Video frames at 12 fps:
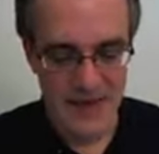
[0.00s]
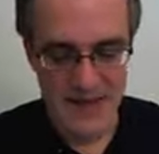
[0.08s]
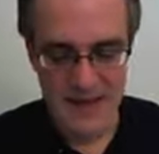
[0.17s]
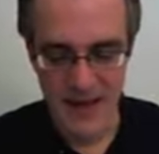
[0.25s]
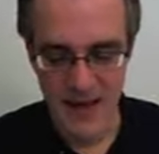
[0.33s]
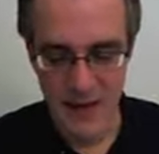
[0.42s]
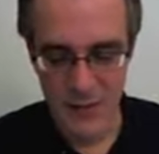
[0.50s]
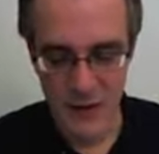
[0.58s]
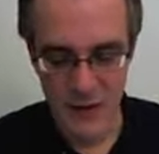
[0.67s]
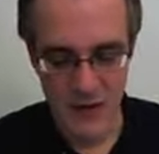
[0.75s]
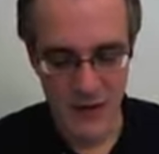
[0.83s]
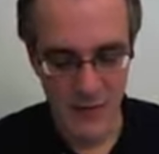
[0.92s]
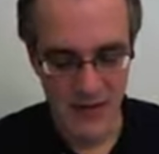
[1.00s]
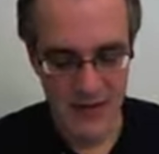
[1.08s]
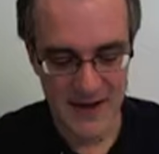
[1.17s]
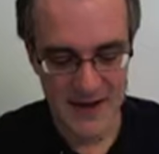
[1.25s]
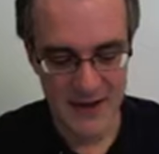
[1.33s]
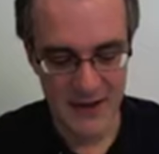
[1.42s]
slightly more
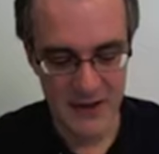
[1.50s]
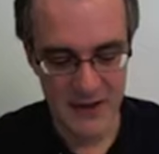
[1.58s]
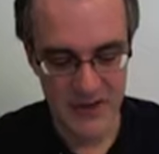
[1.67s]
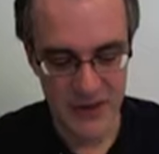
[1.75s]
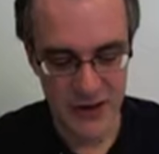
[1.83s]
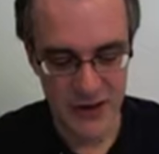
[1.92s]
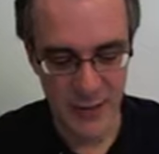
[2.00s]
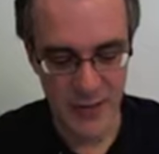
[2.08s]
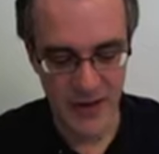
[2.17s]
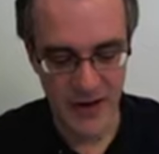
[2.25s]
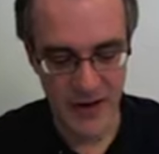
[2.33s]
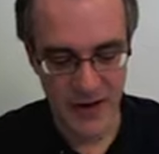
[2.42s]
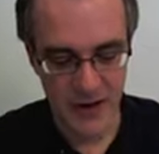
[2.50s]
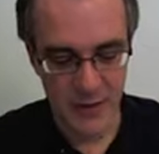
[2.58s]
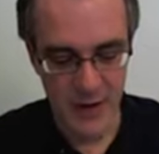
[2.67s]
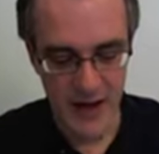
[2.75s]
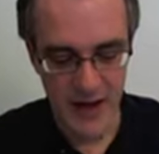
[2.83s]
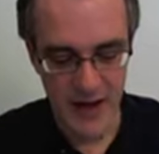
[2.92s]
complex issues in German,
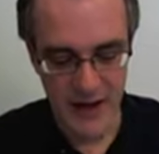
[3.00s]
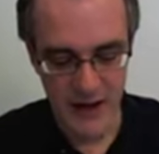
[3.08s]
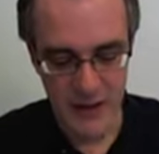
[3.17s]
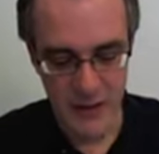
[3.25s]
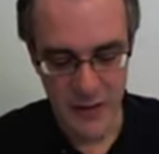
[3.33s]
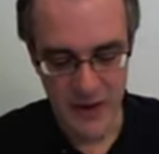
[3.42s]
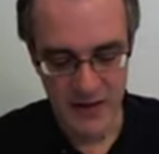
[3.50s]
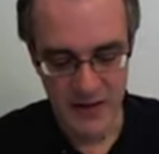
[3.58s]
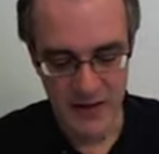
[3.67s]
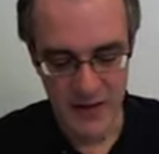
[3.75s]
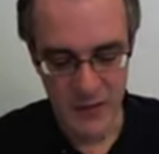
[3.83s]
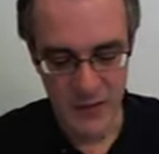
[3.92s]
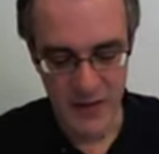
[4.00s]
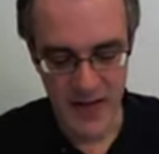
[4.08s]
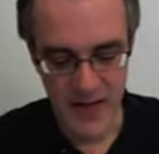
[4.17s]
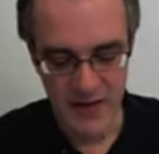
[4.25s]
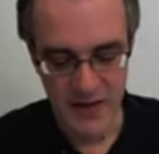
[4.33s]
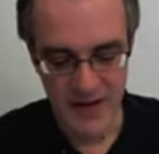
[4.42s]
where you have these
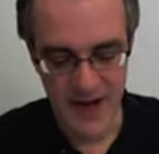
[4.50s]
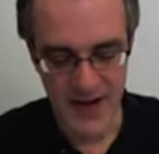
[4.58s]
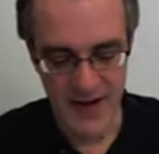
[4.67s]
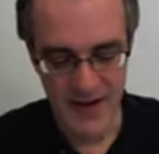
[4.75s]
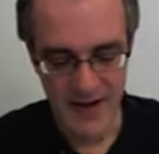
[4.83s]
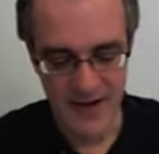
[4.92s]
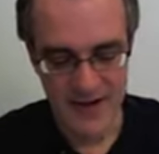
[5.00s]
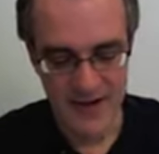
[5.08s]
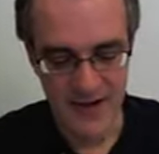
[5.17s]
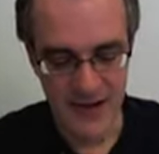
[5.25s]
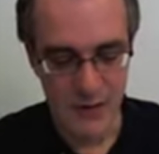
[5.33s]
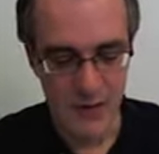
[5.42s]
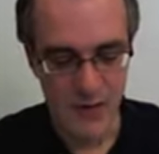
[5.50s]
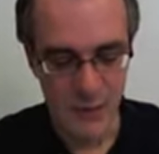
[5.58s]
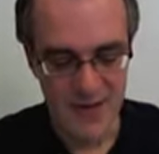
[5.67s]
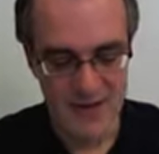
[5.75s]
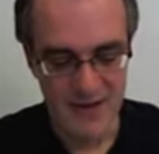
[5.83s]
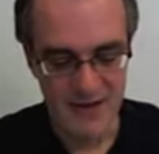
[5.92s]
umlauted letters for
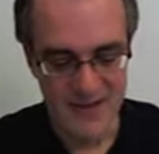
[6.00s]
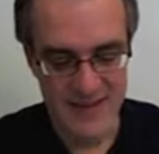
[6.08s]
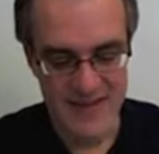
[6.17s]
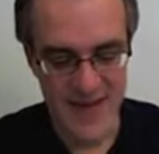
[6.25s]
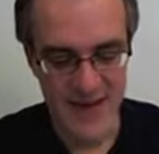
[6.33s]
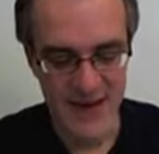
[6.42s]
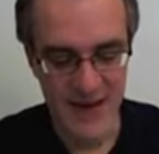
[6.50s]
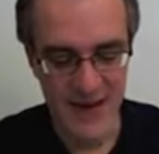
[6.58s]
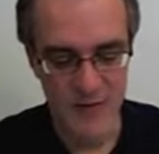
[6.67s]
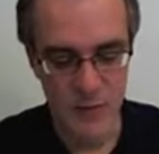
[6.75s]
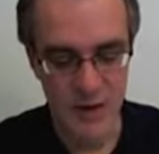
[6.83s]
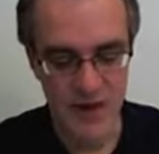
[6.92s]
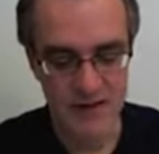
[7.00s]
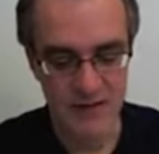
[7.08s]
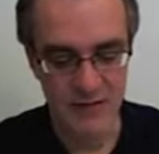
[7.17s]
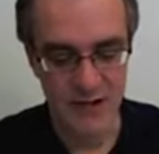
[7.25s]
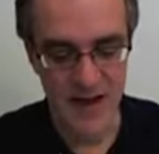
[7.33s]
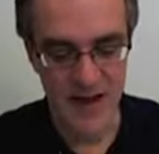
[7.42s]
which there are standardized ways
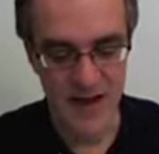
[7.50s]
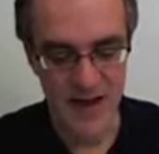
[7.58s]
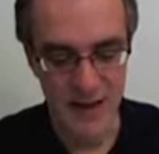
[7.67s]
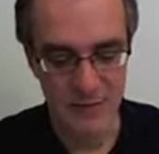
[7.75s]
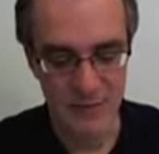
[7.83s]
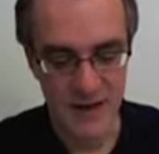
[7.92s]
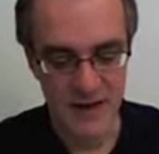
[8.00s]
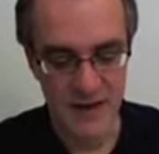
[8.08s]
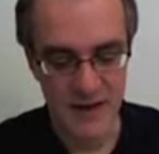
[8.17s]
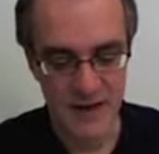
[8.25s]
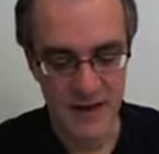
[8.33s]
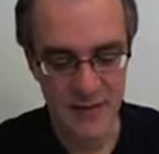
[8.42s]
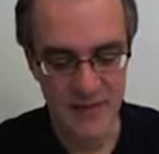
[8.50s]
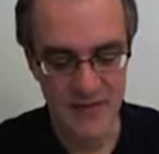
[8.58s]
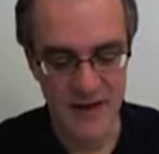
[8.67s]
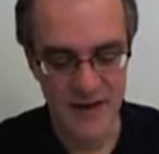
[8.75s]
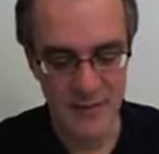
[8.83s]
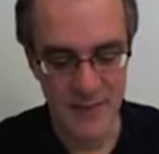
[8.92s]
of writing them in terms of
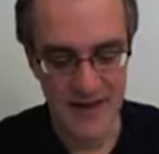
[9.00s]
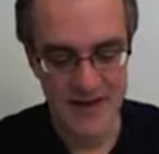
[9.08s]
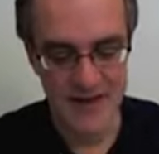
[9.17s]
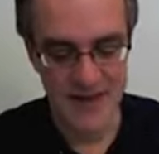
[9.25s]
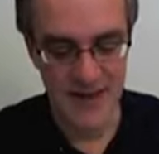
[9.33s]
just basic